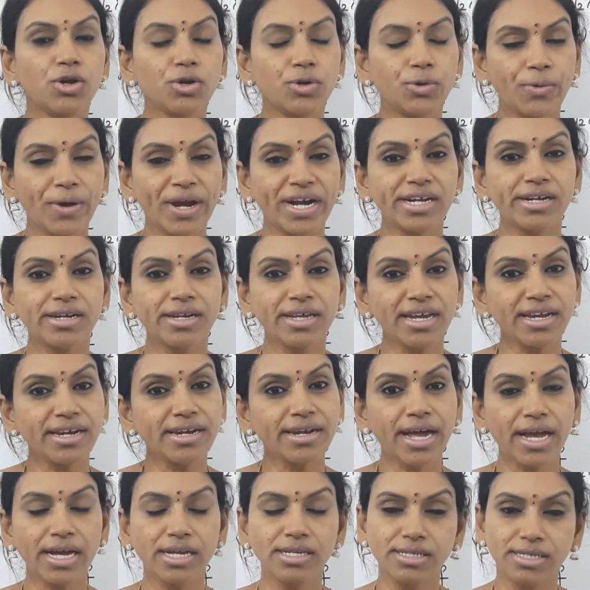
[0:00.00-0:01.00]

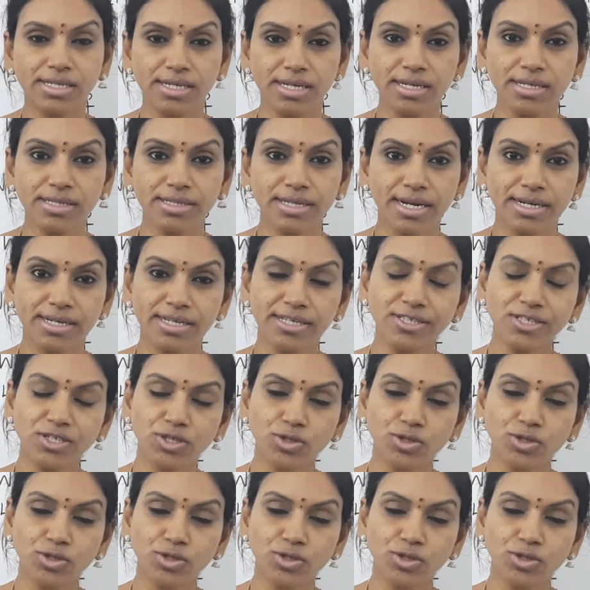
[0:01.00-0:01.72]
2019, that is